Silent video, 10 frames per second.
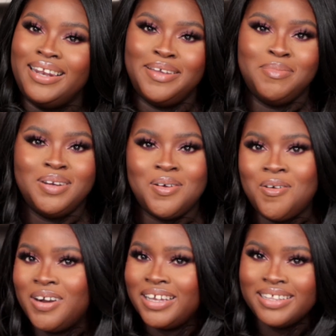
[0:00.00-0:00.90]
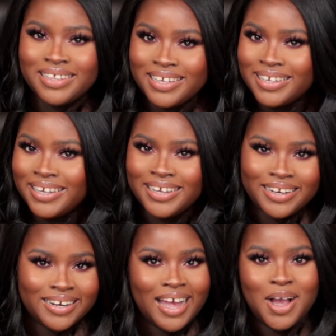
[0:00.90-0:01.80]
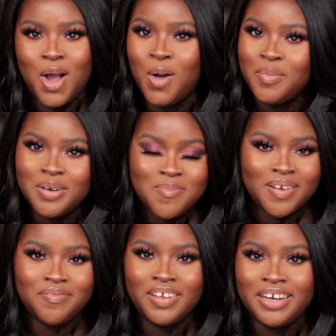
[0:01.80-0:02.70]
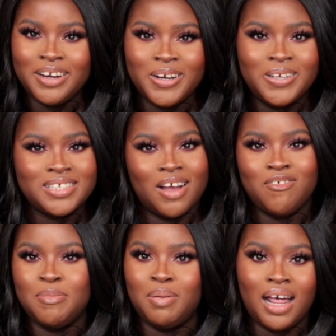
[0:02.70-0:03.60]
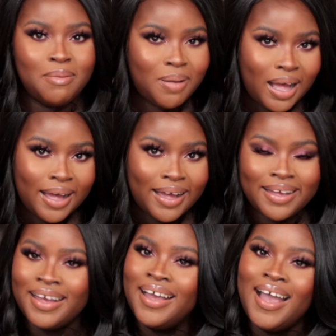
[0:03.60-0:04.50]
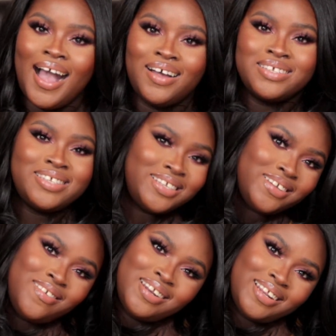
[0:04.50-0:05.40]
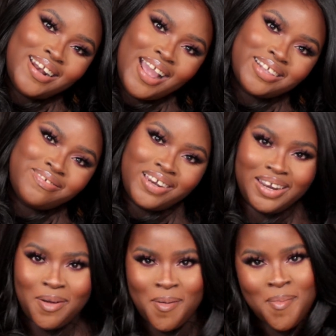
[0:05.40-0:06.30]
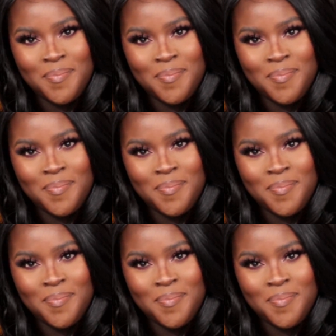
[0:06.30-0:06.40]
Let me know what you're thinking. Comment on my videos, I'll reply back. I'll see you in the next video.